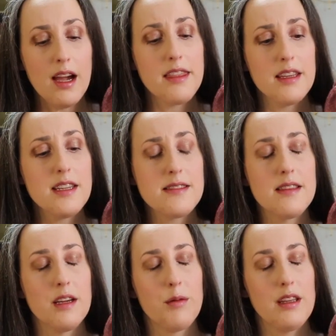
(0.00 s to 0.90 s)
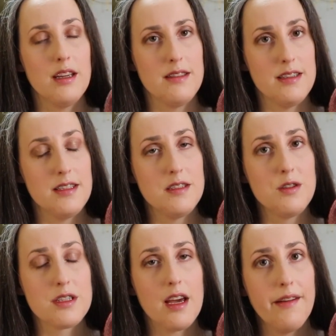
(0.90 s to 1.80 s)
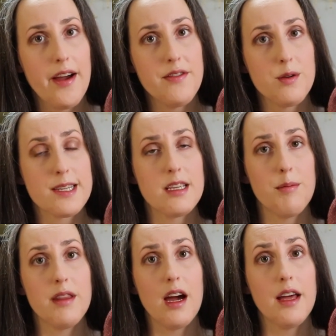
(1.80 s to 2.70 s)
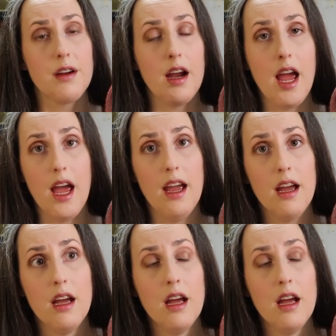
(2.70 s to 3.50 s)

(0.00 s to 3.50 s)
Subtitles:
I think that's the thing with kids knits. You just kind of have to accept that either A,